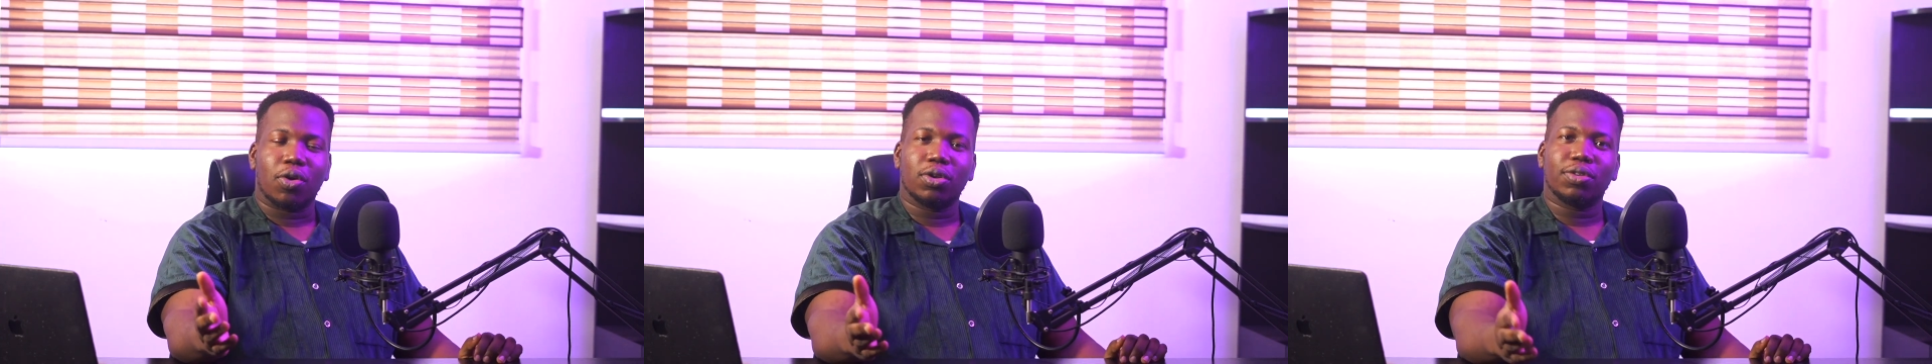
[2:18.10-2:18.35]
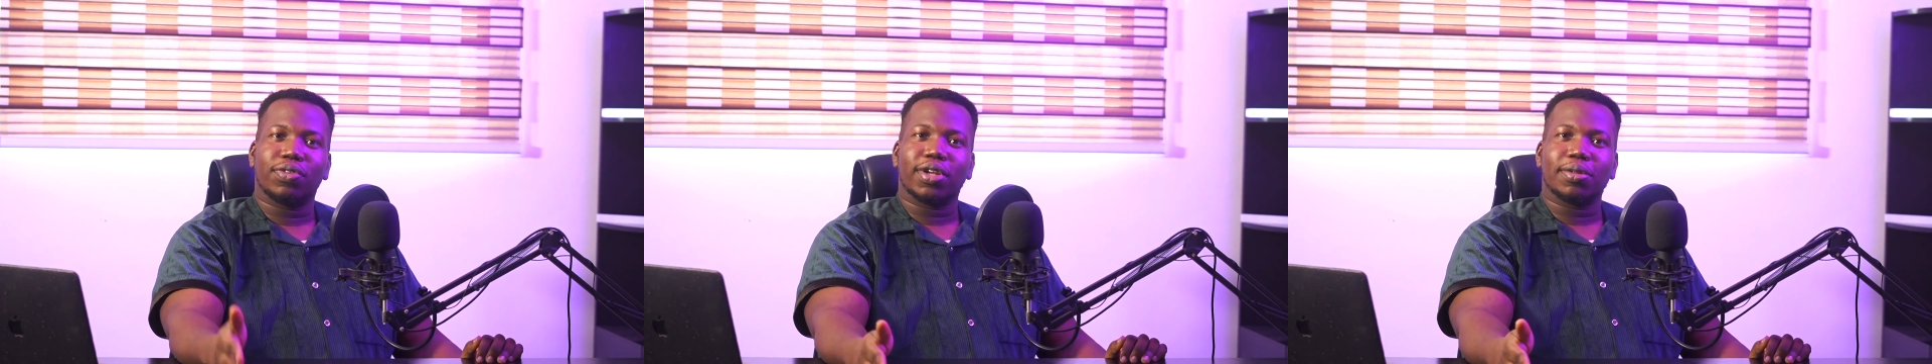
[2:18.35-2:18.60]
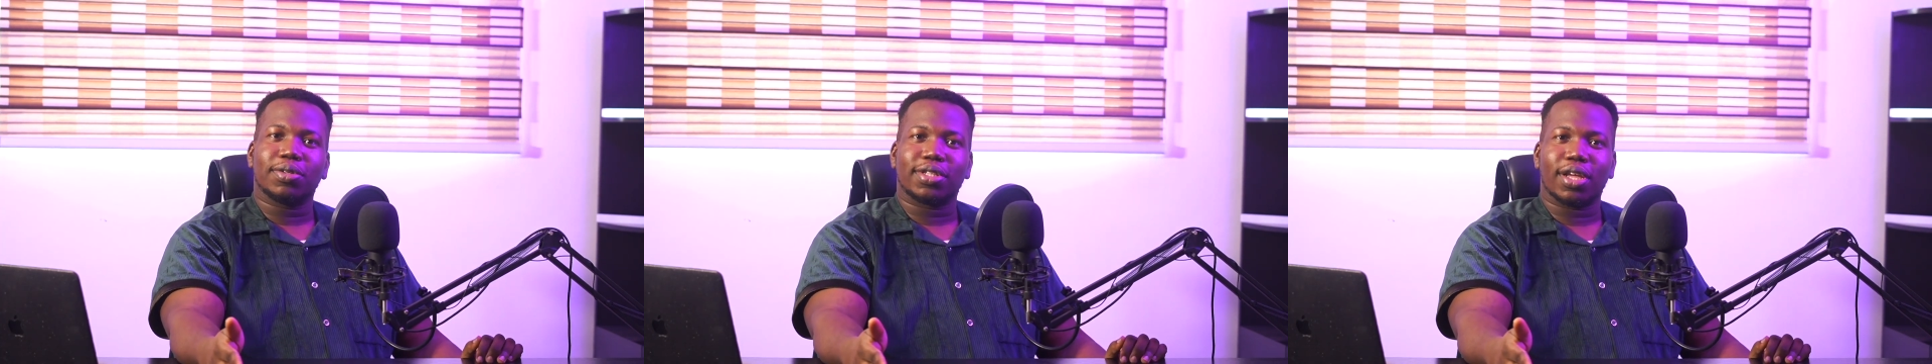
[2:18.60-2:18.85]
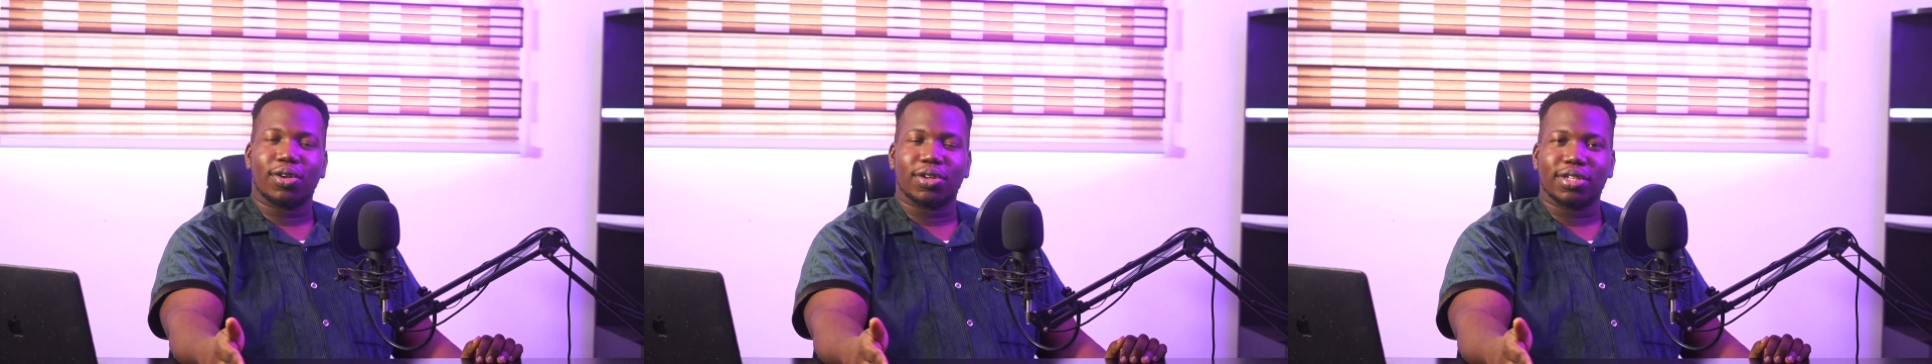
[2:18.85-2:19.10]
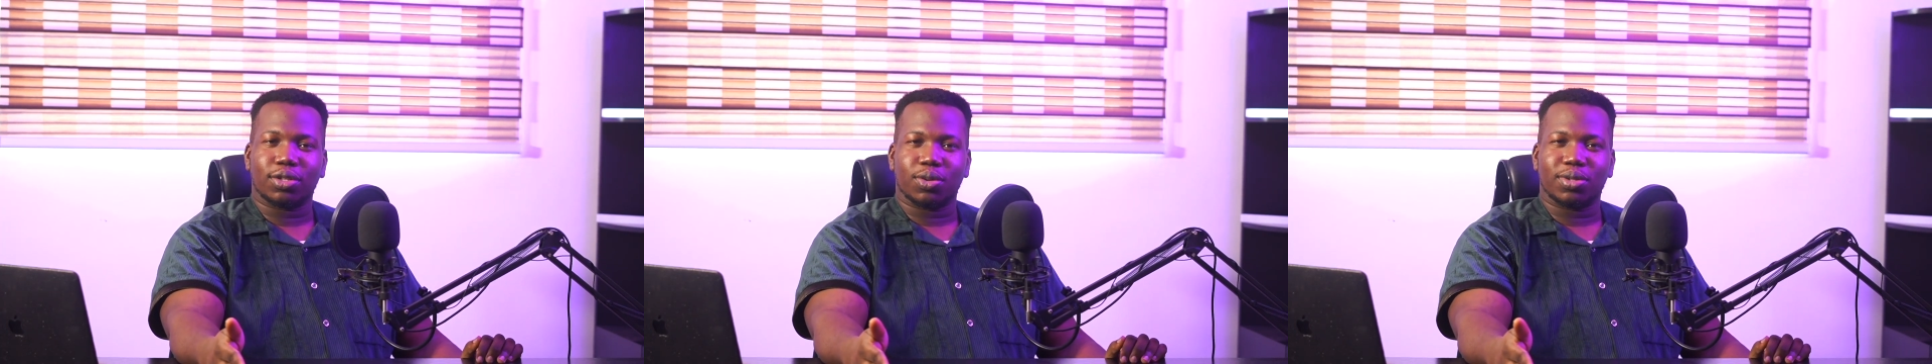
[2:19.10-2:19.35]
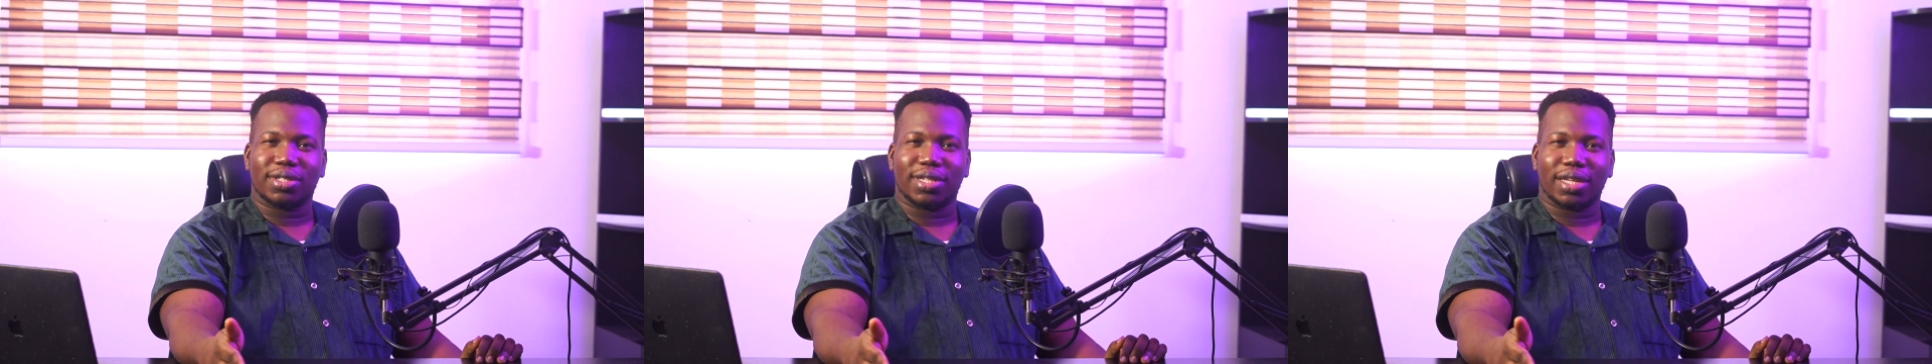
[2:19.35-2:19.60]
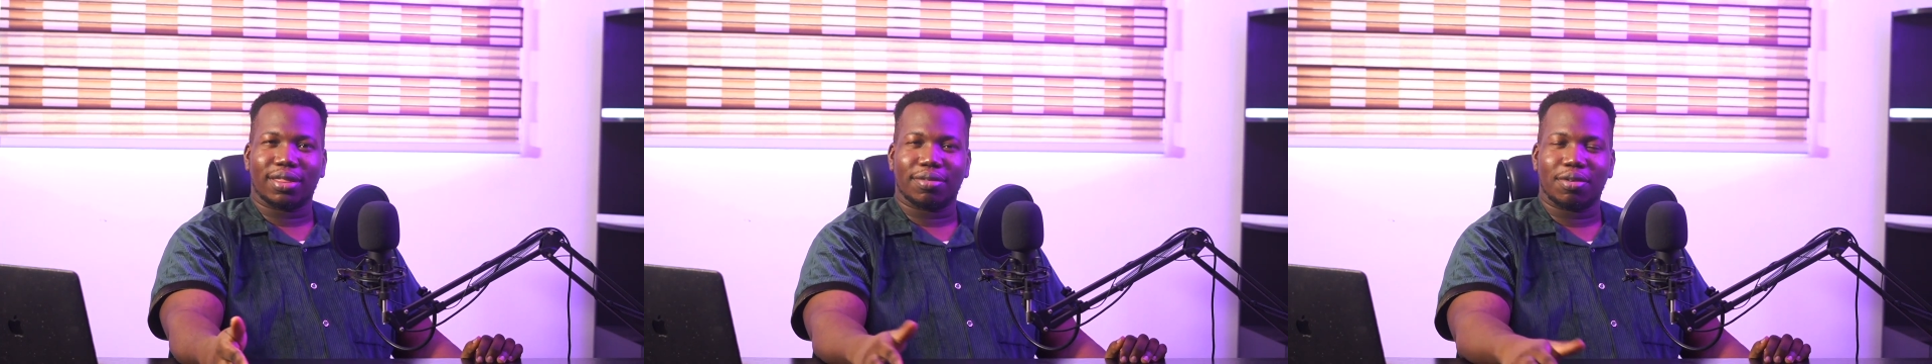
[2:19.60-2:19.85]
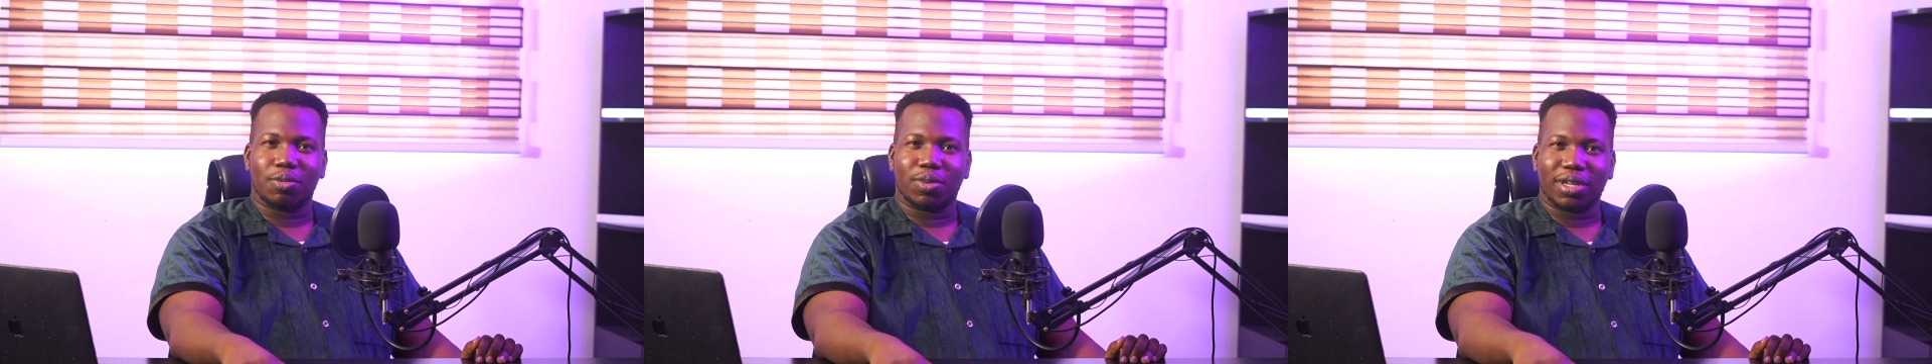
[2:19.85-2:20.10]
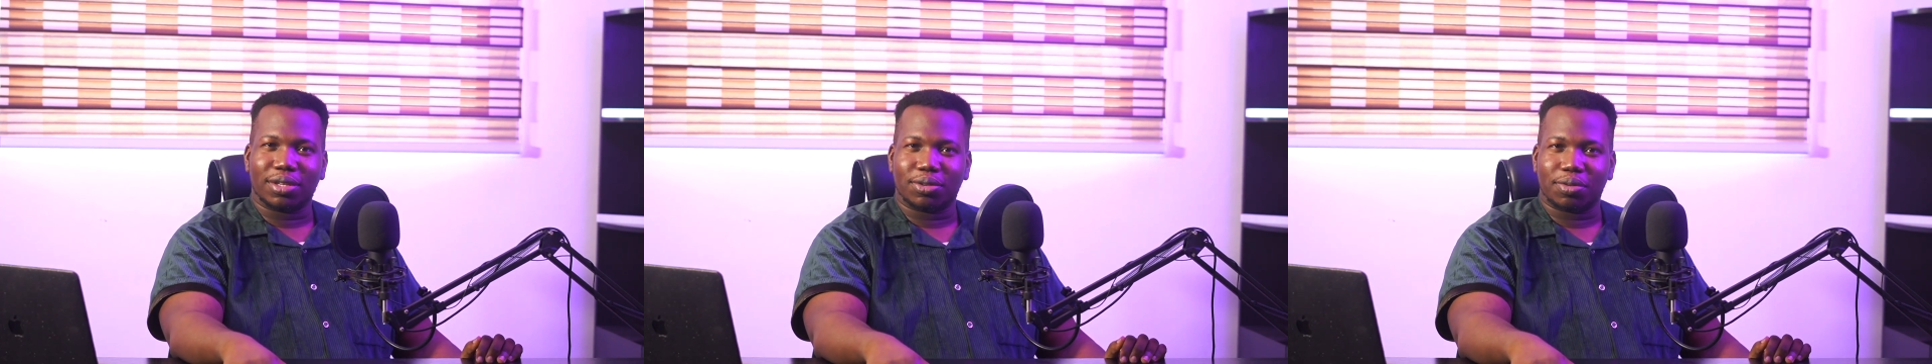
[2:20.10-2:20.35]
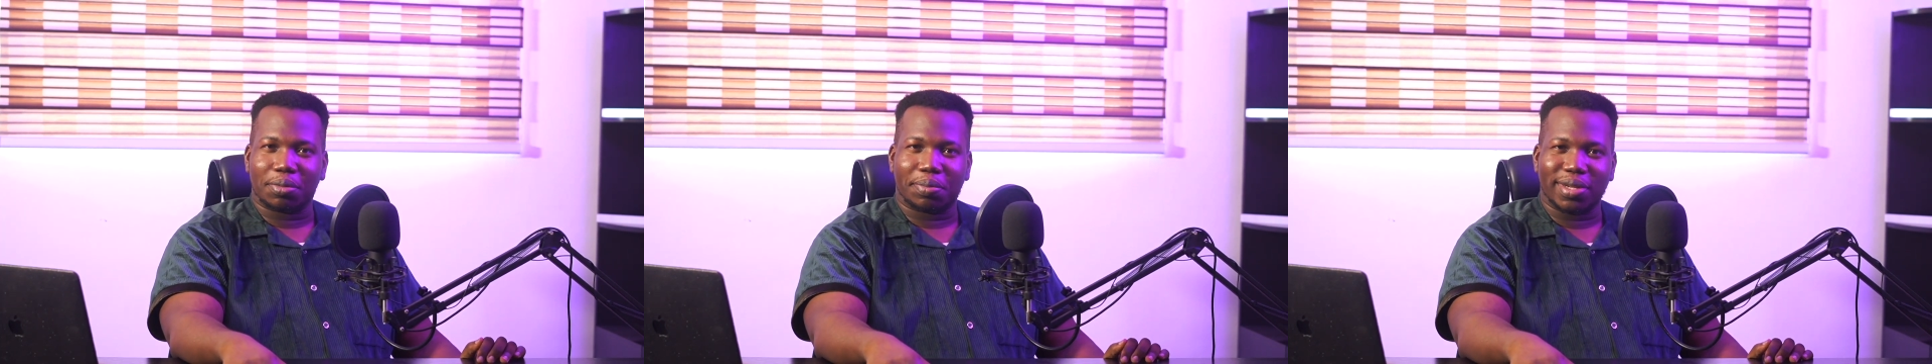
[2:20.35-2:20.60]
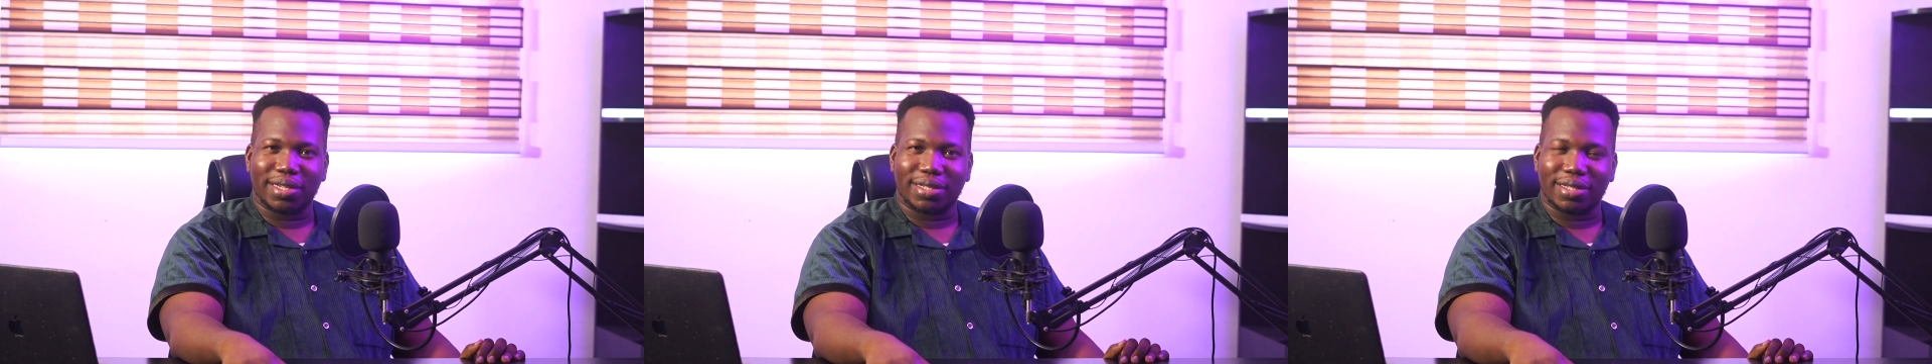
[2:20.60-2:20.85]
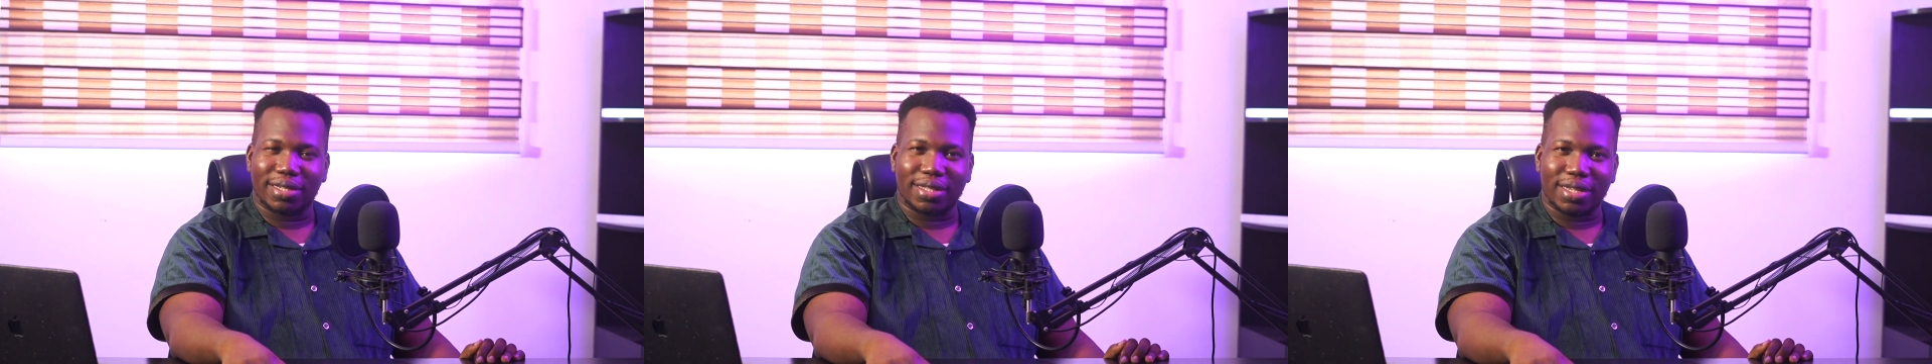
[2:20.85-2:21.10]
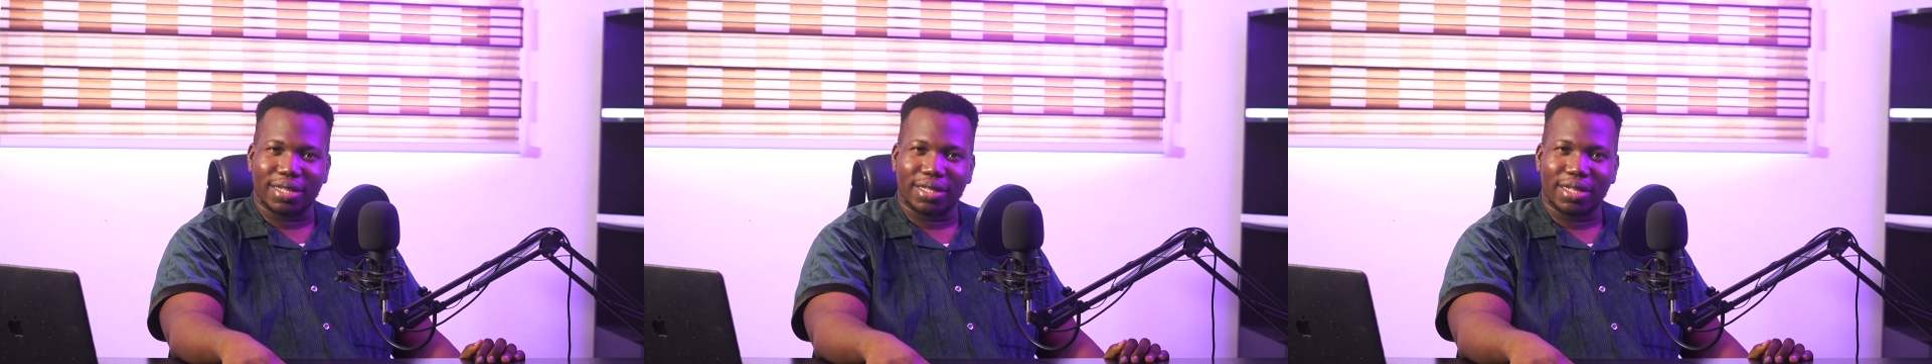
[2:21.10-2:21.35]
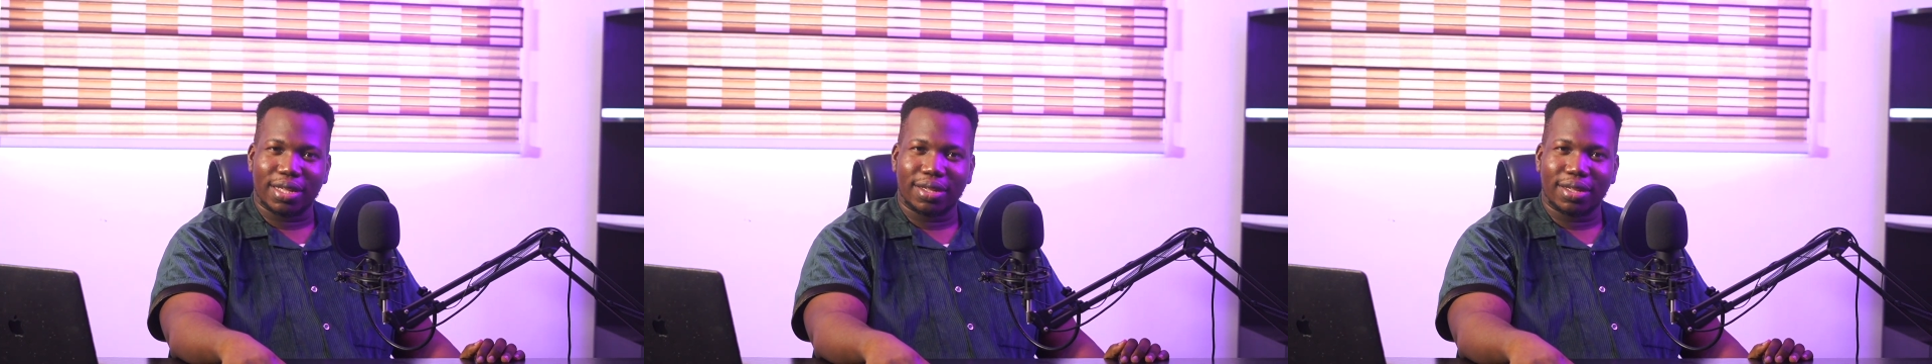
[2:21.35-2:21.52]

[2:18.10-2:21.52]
only for them to tell us it's going to take 3 weeks to replace this thing.